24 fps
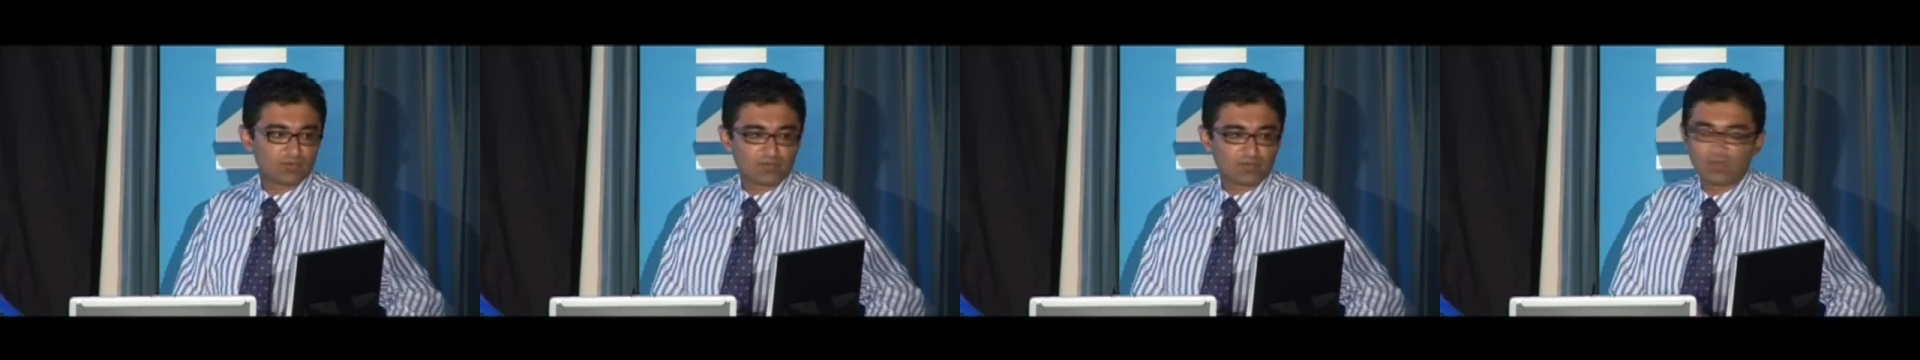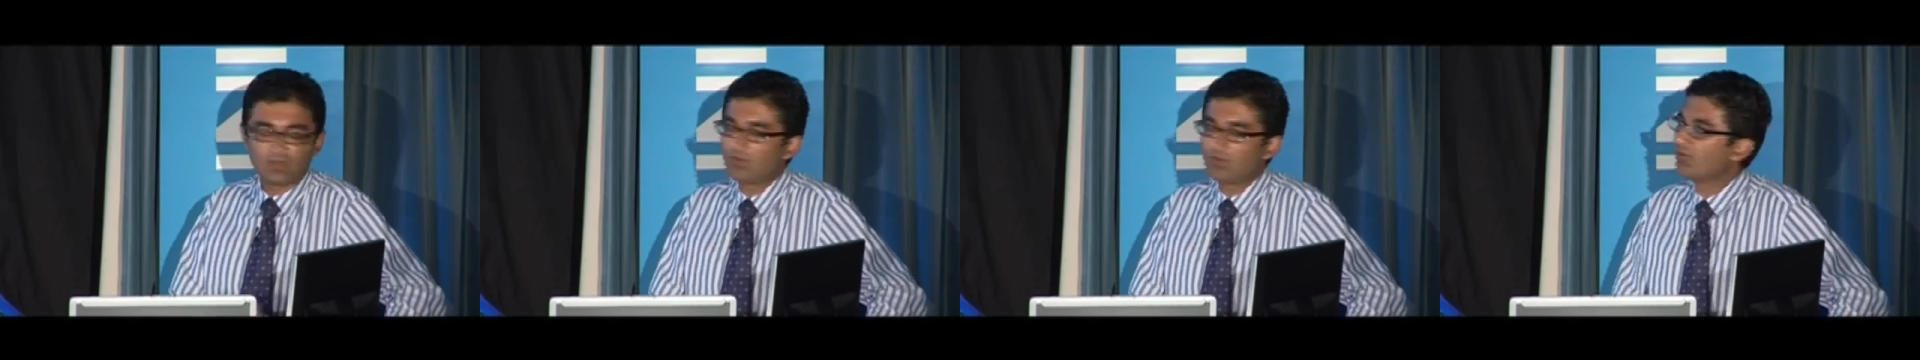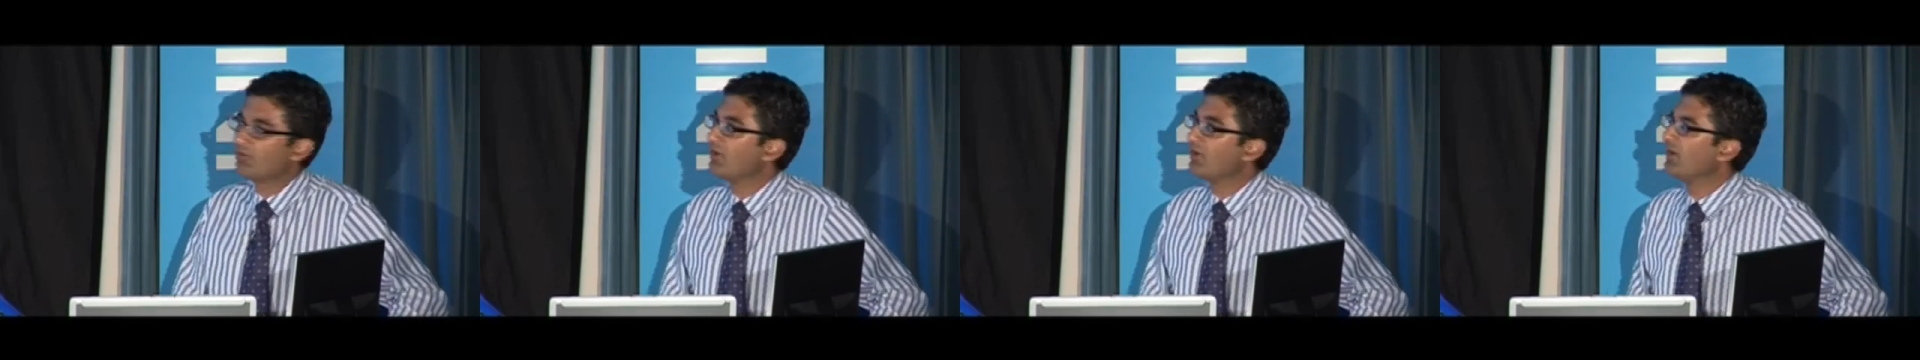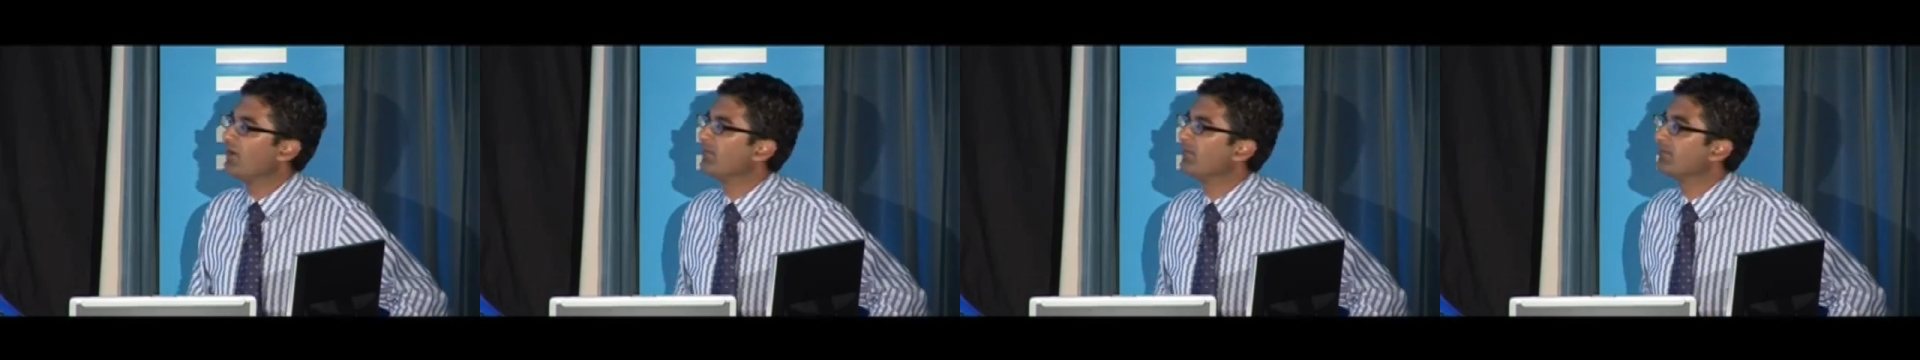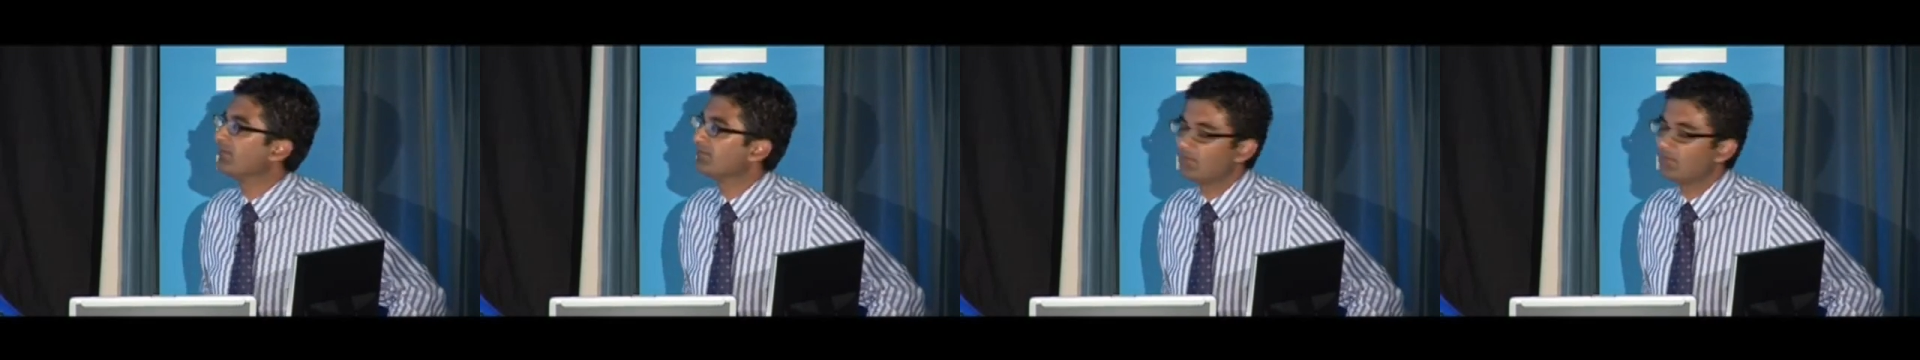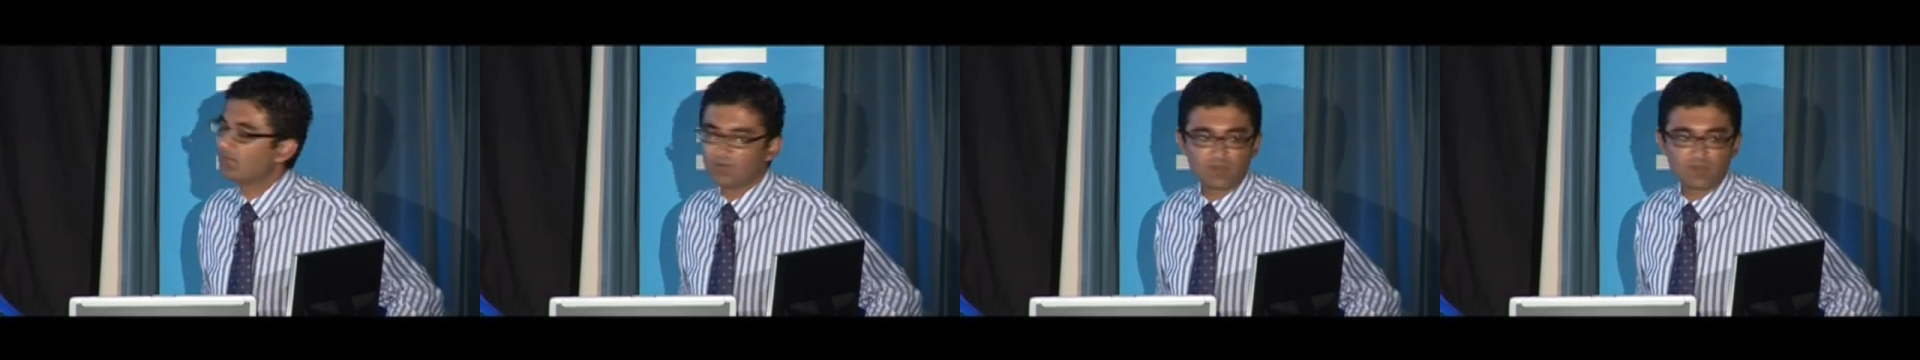
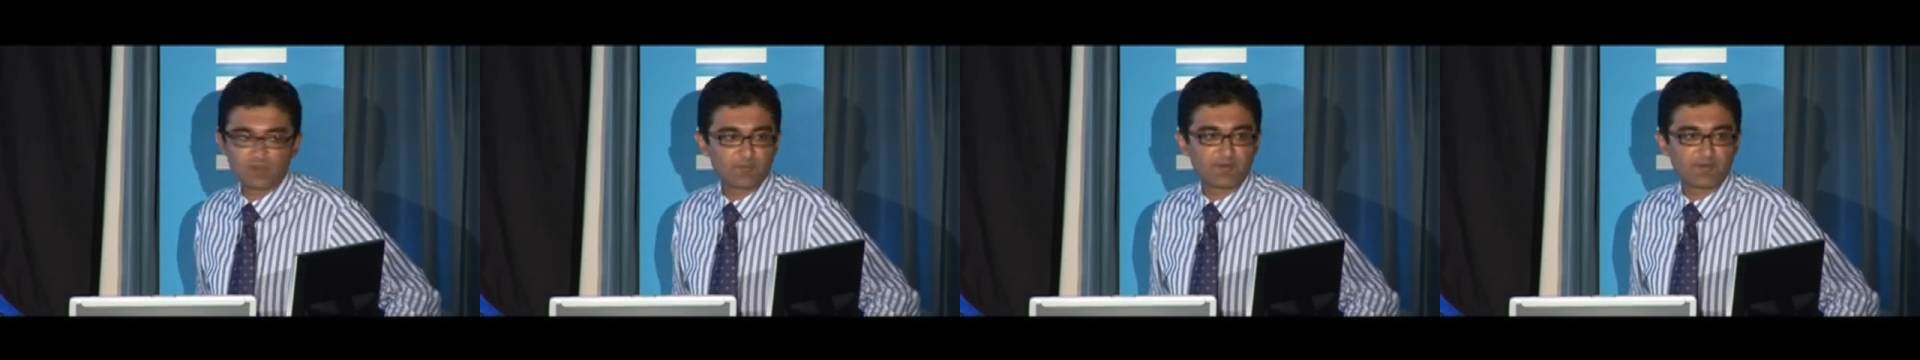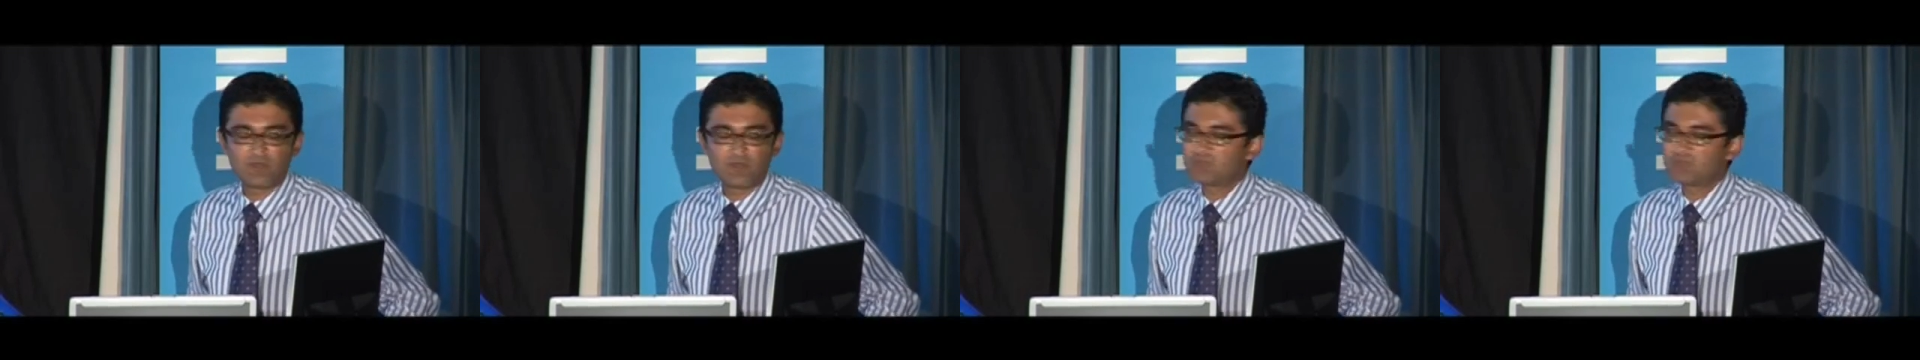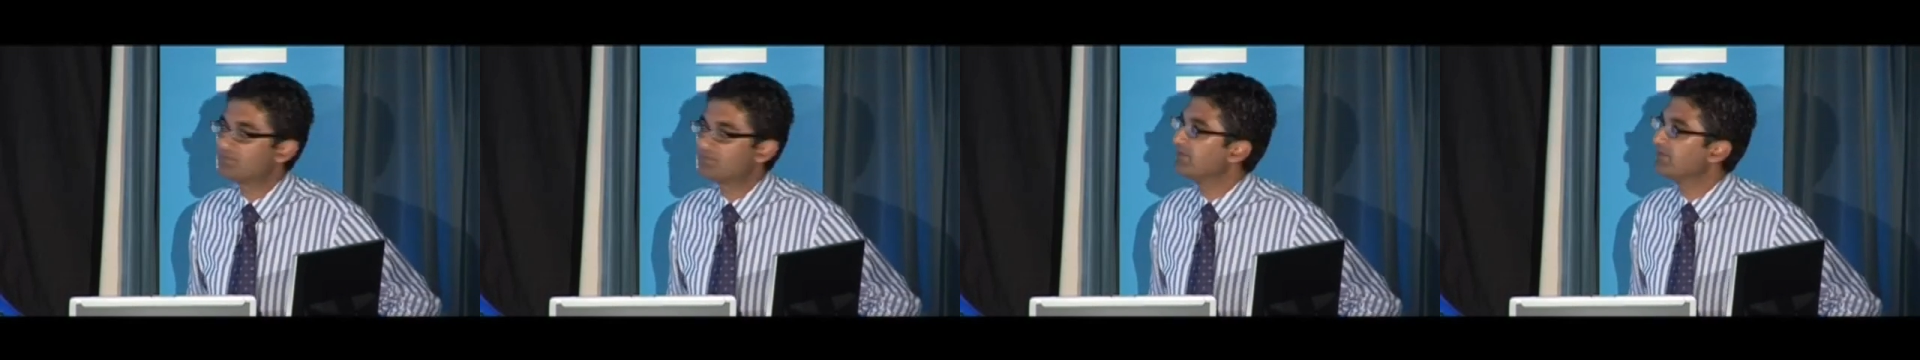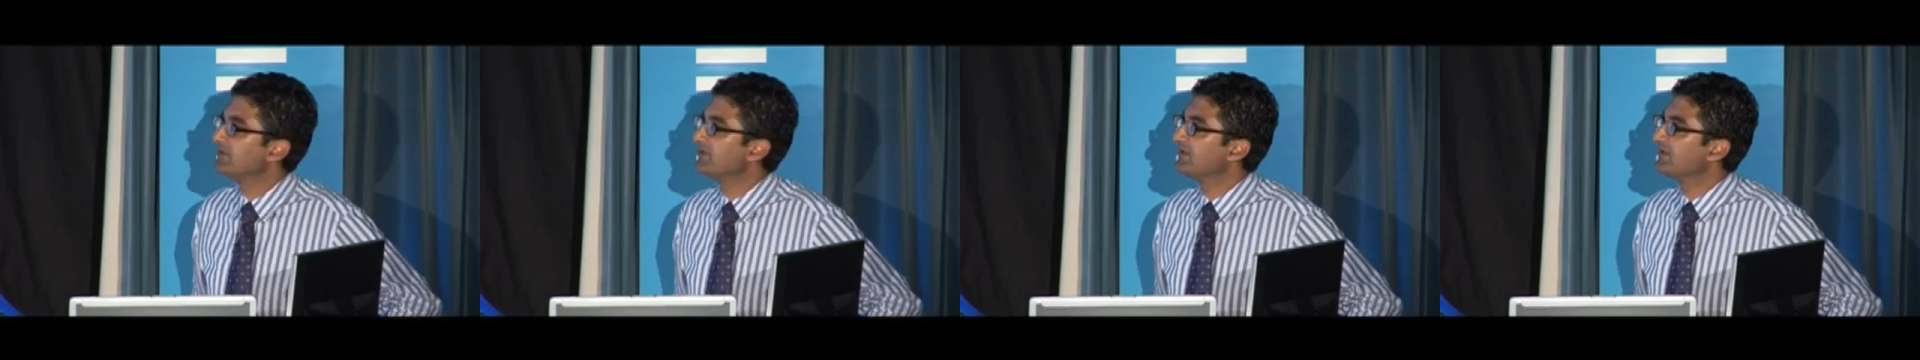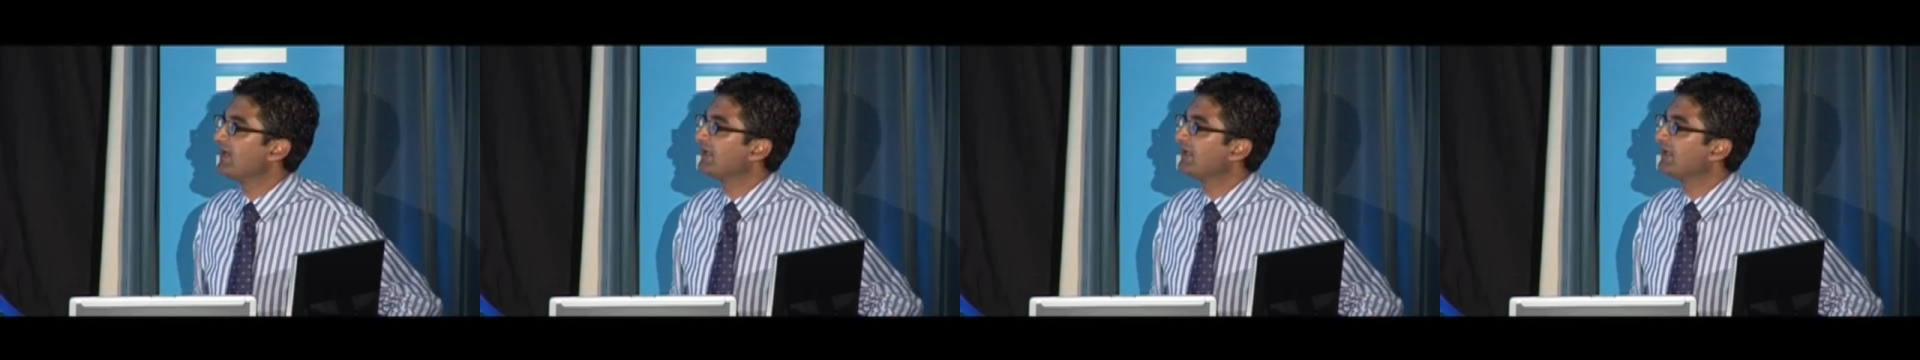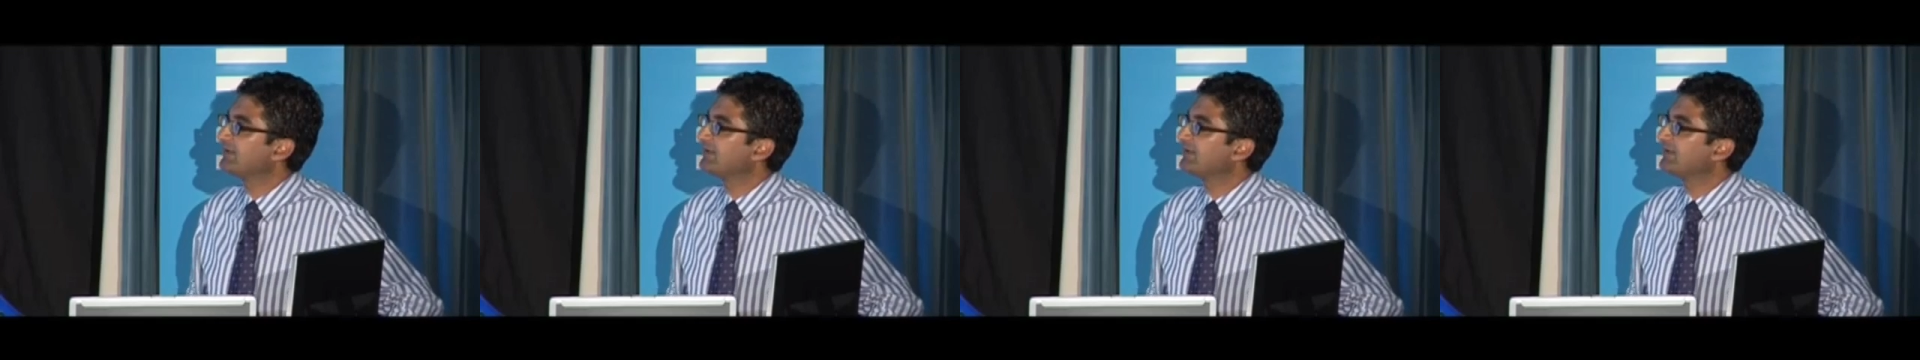or approach me